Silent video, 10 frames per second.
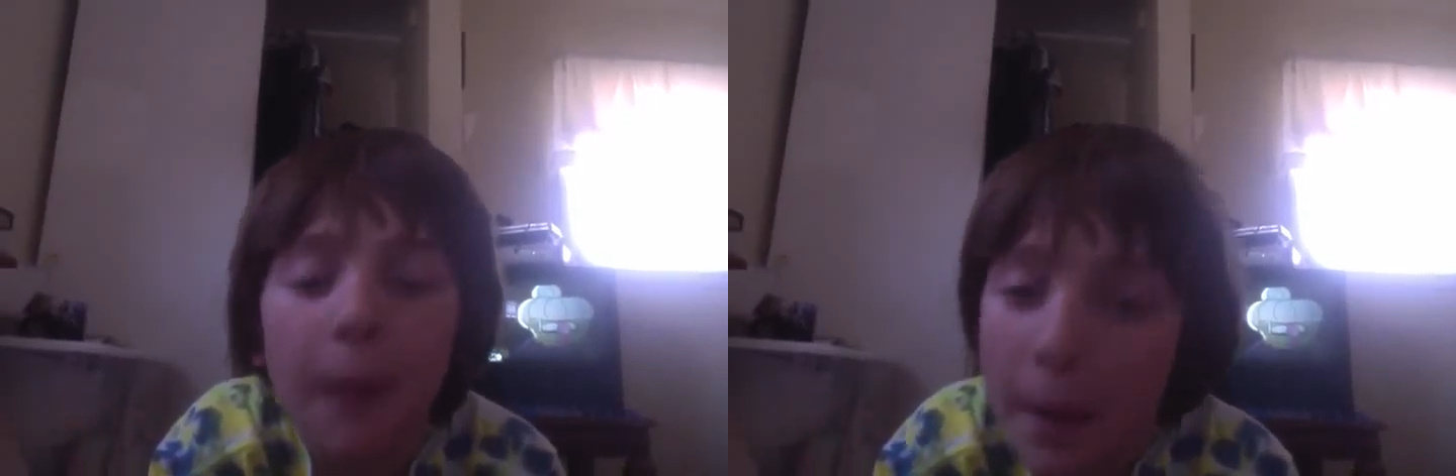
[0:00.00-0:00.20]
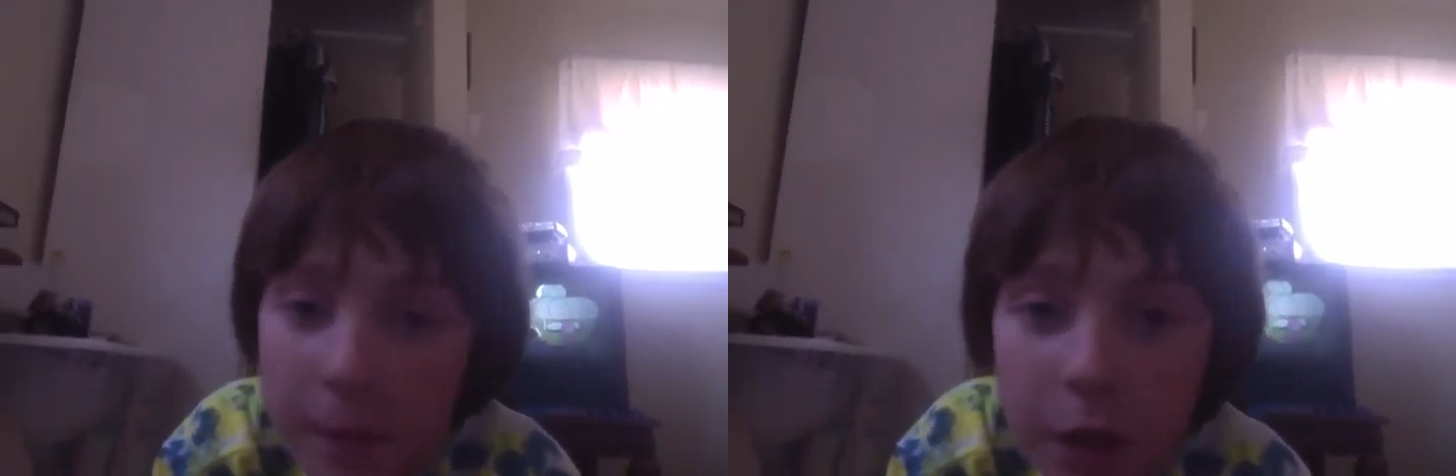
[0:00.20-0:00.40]

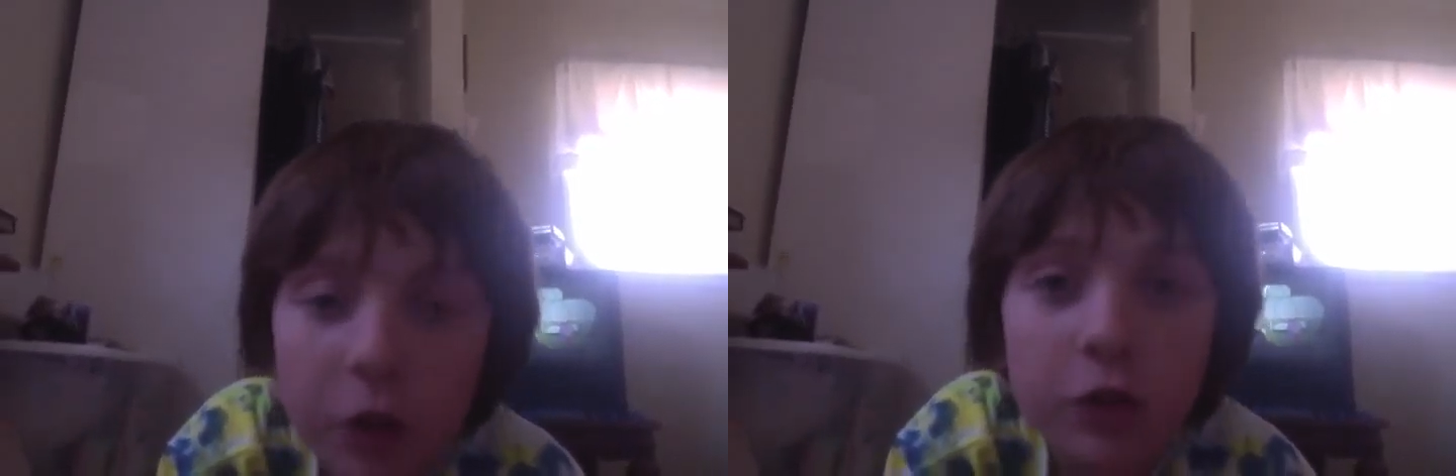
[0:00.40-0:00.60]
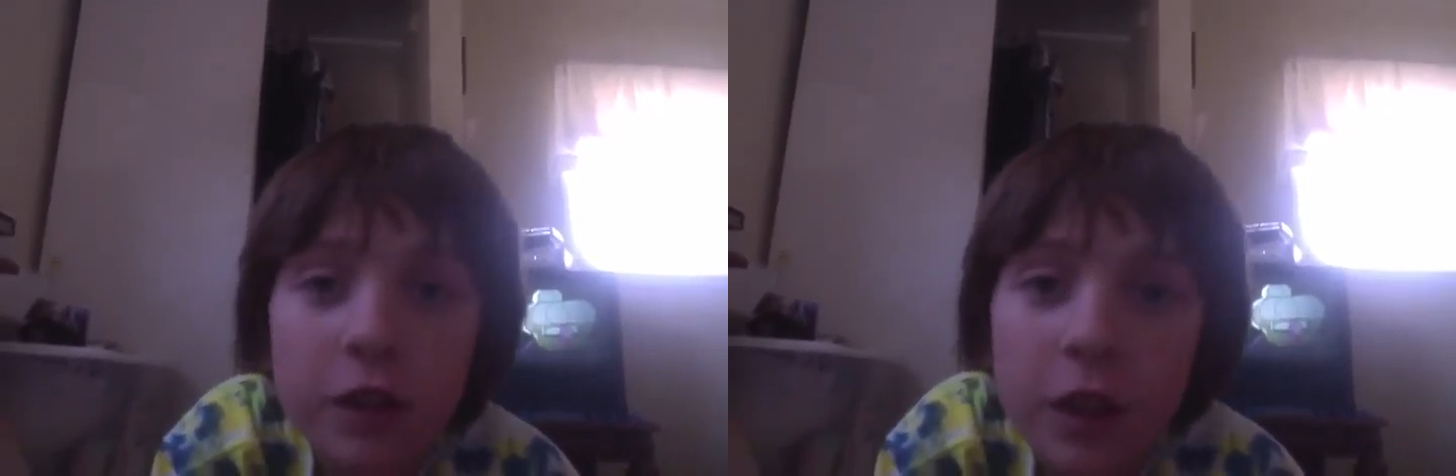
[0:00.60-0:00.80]
I'm
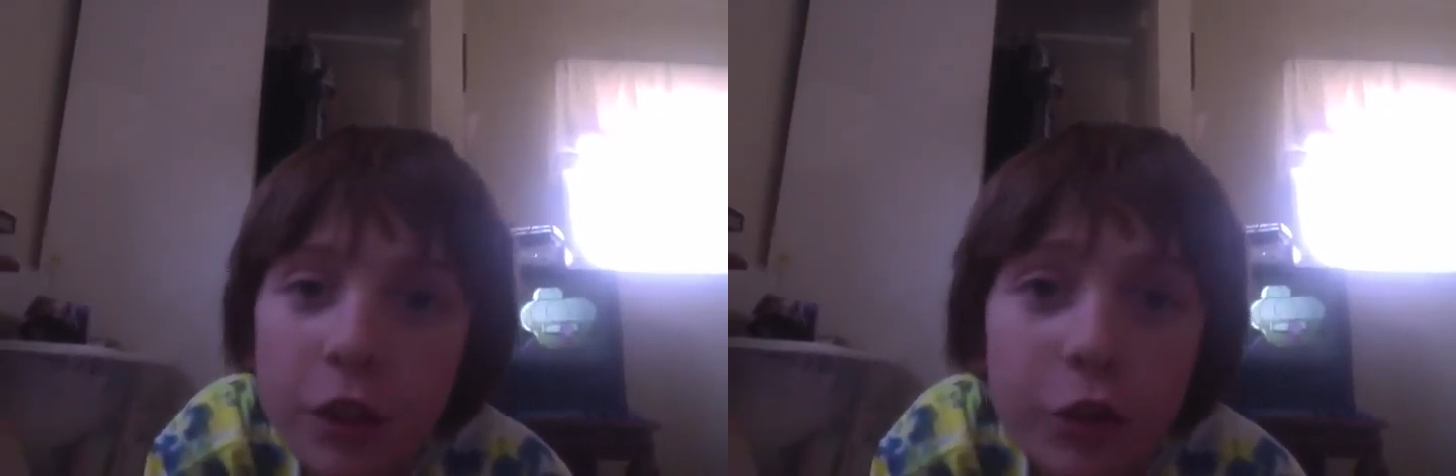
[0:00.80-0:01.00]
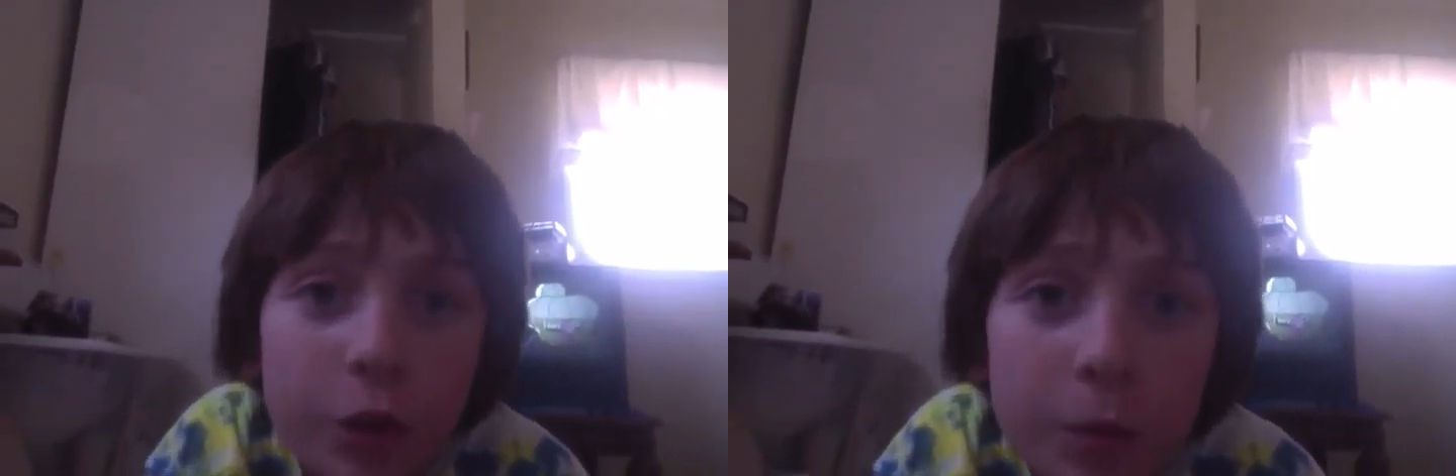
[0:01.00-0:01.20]
new to the
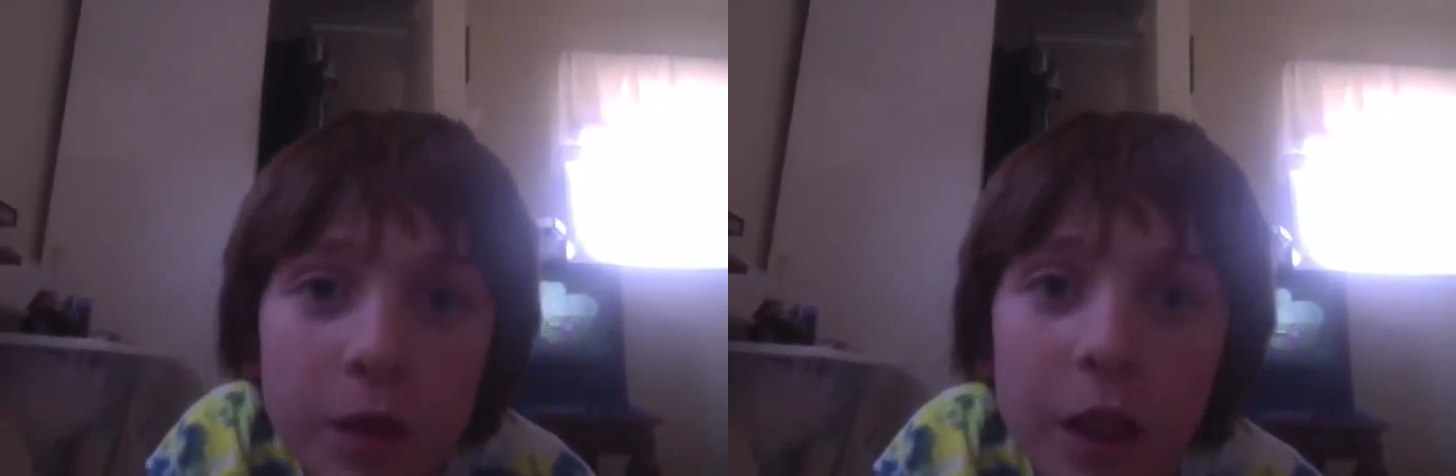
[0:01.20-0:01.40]
YouTube